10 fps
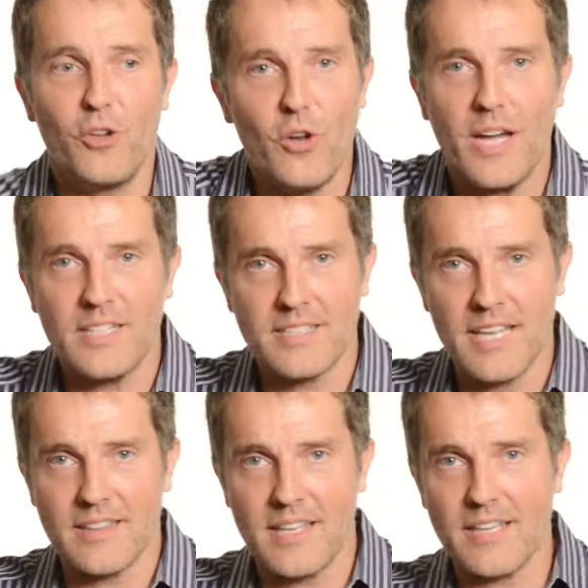You know how to
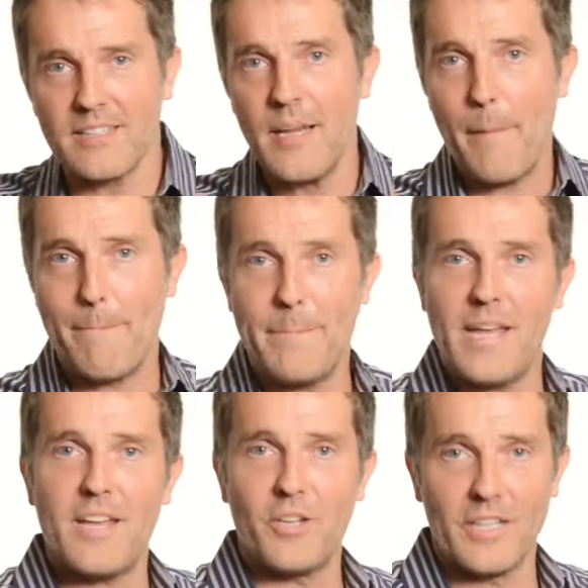set things
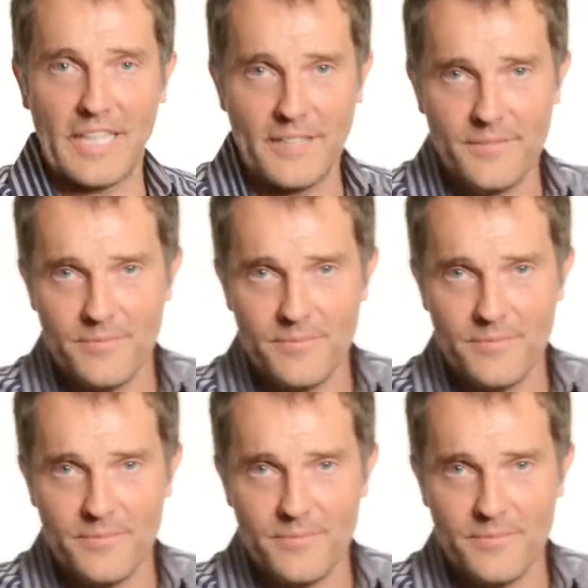manually.